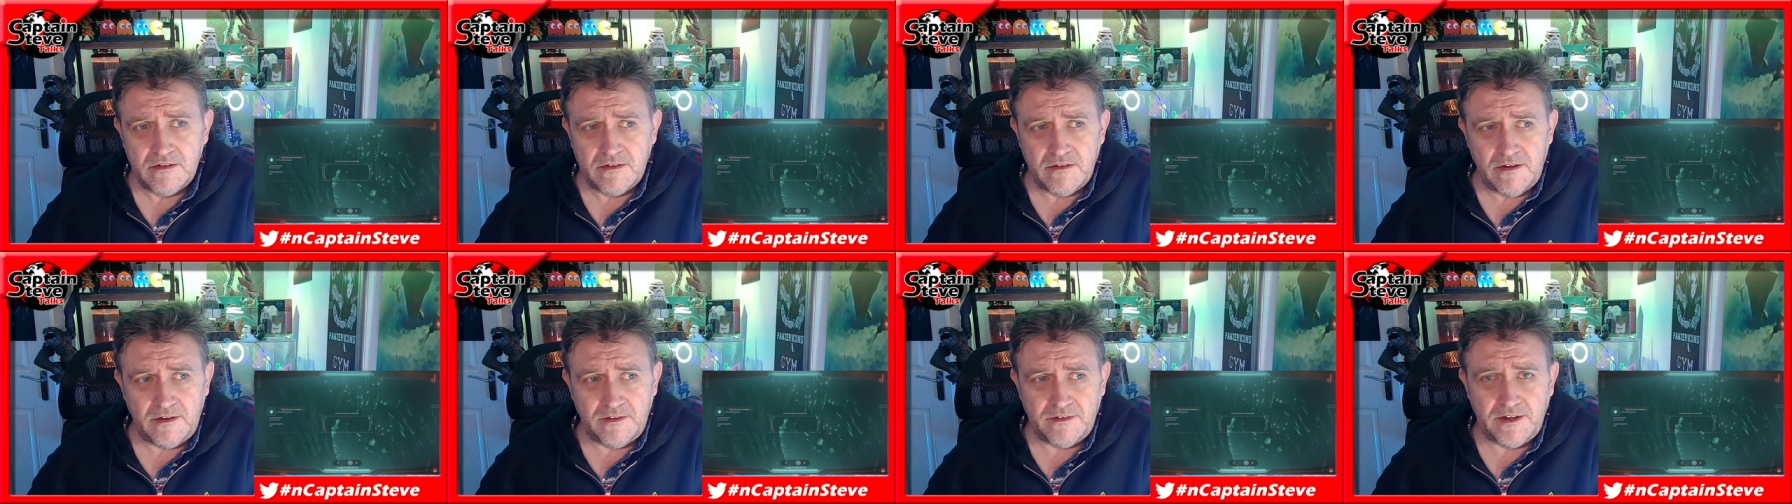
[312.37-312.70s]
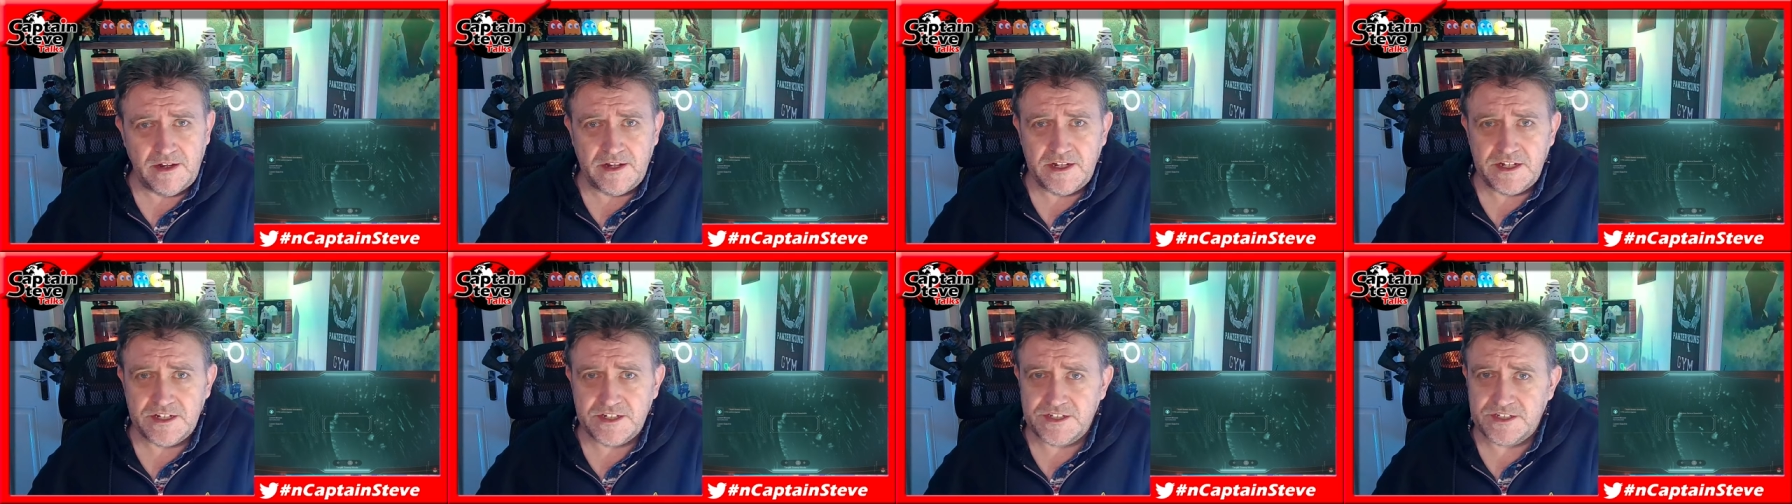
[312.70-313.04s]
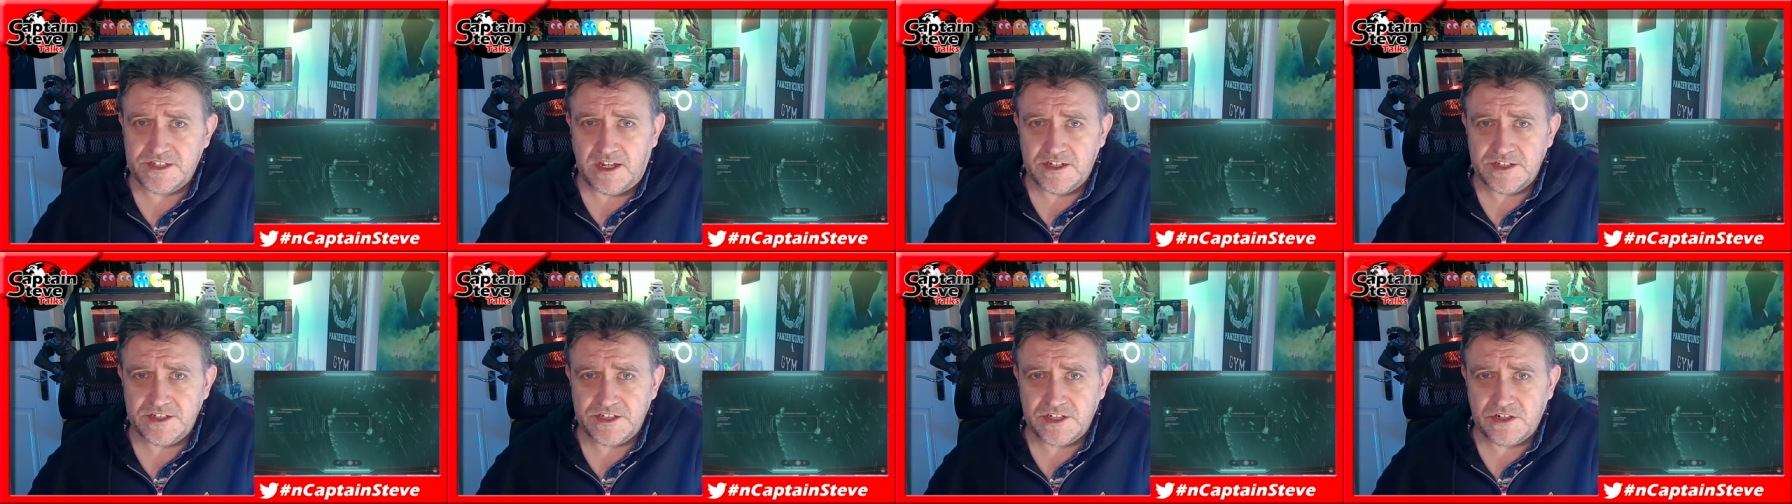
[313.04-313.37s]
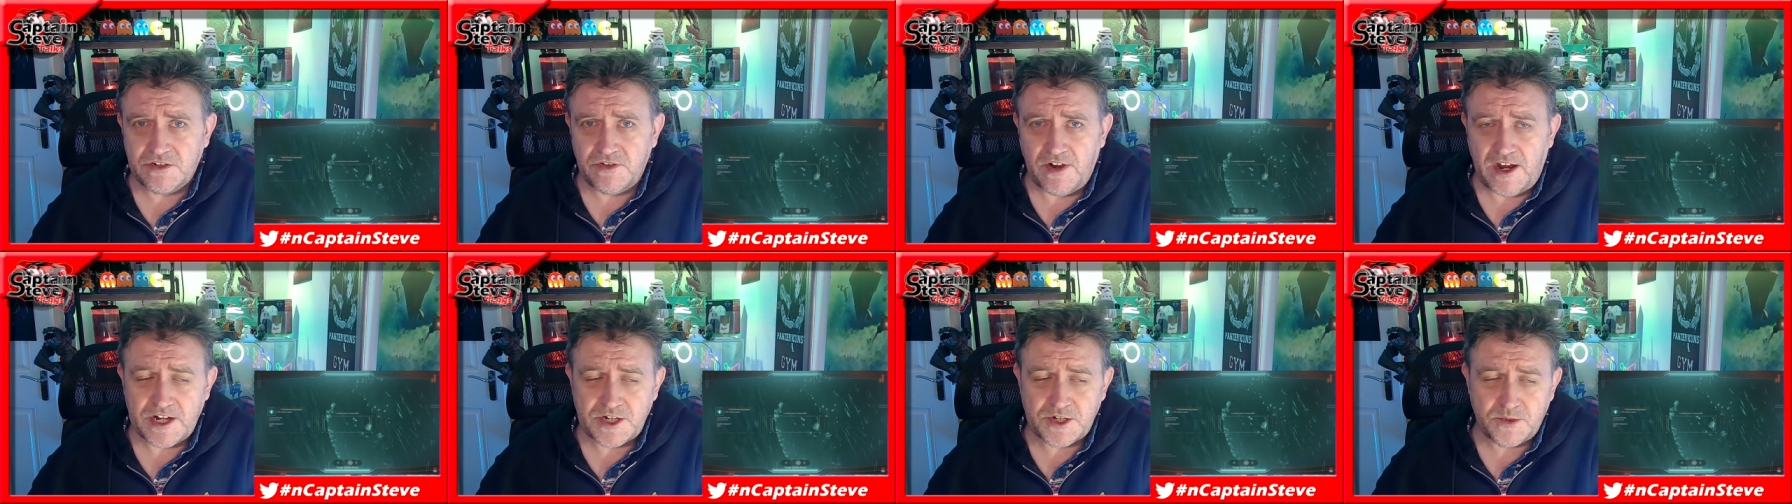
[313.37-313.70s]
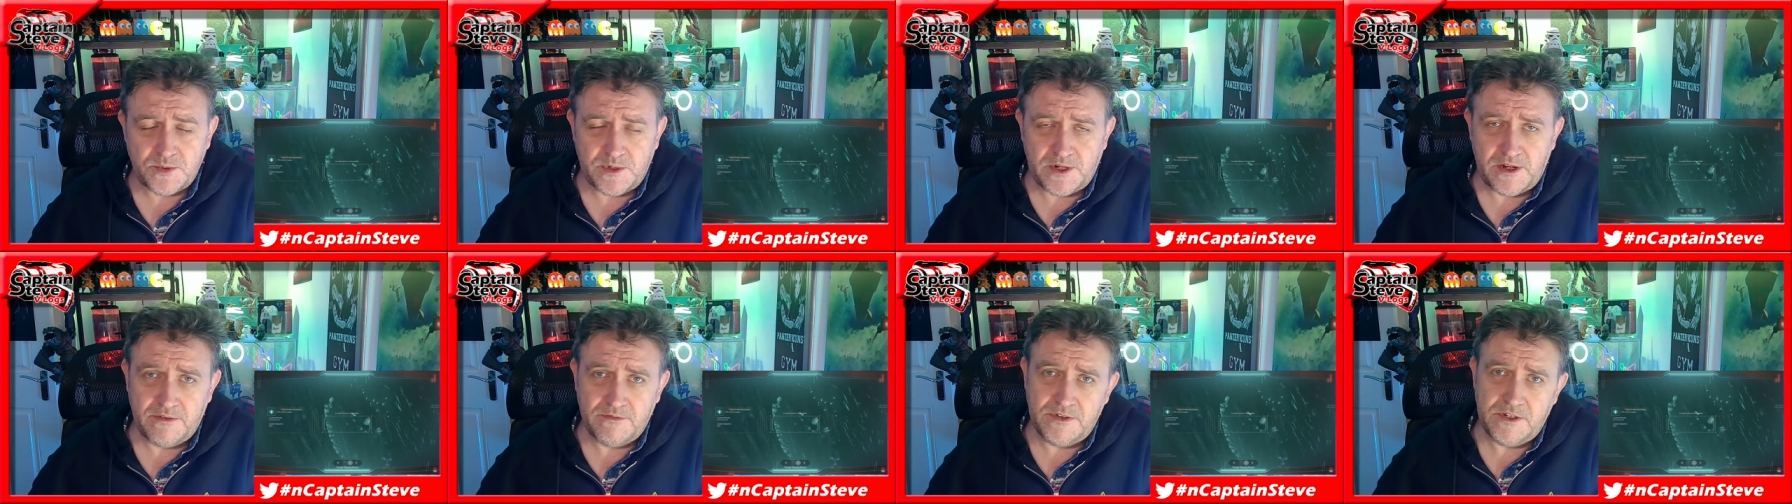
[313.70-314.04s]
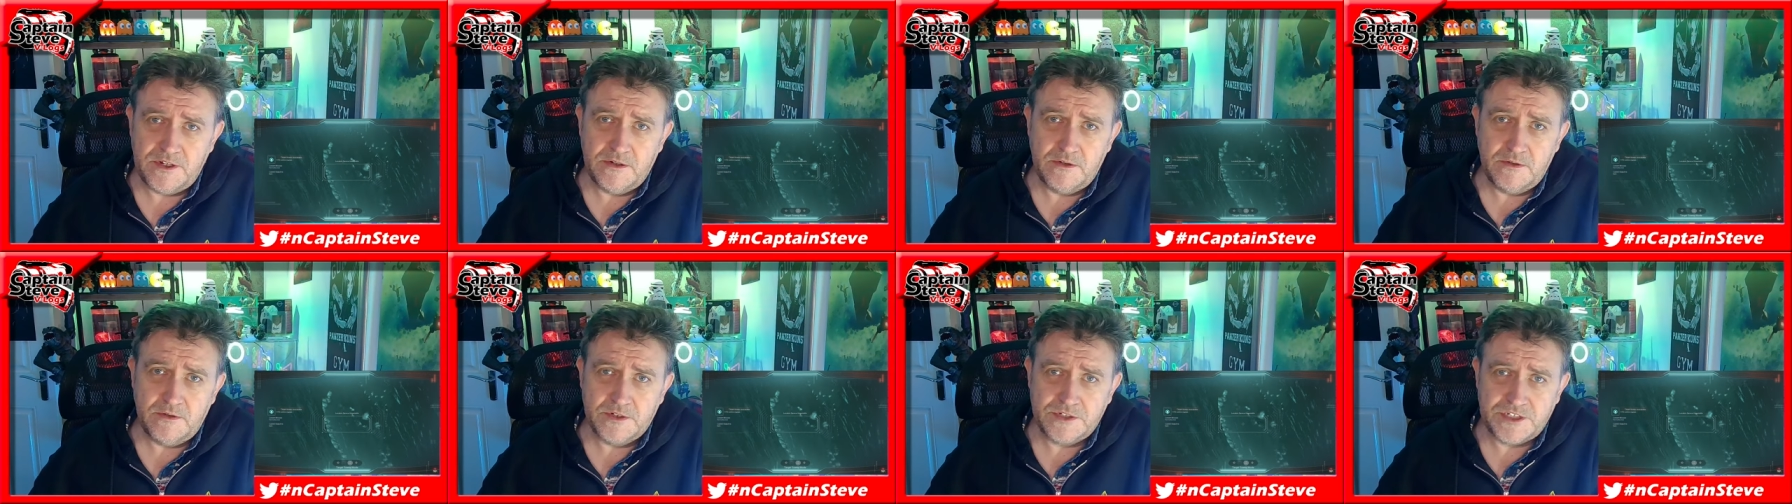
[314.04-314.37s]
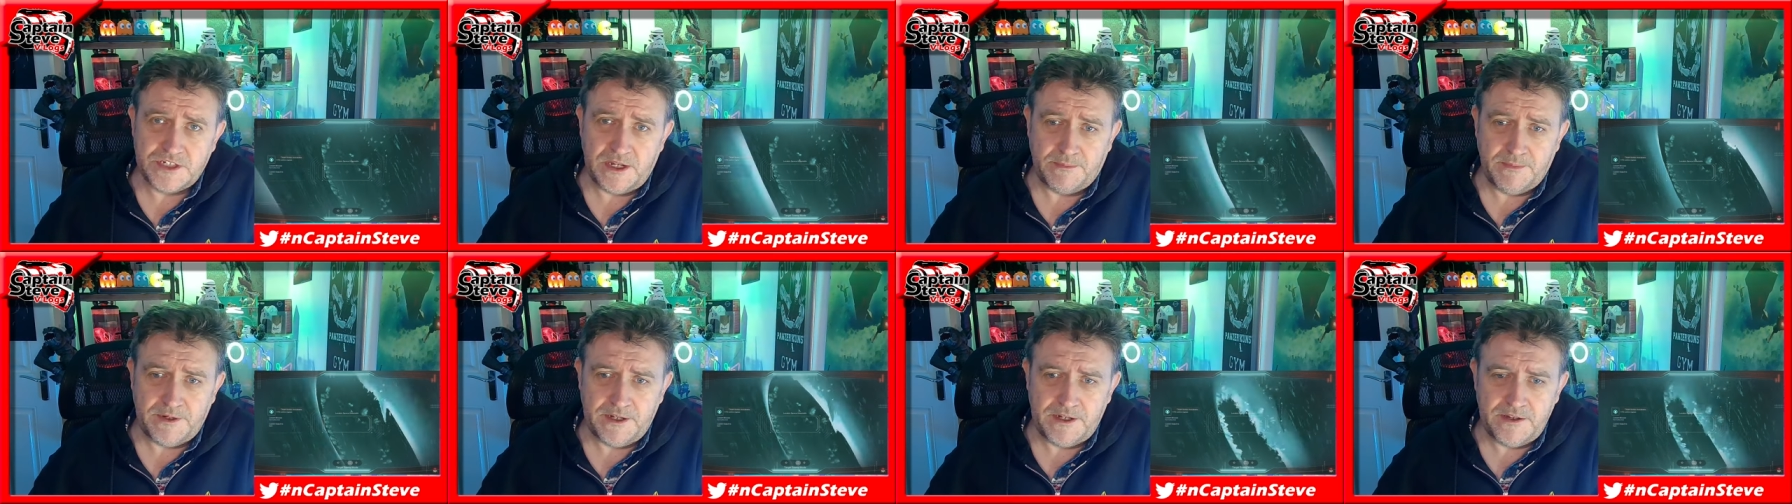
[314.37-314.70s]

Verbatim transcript: and then it starts to crash whenever you summon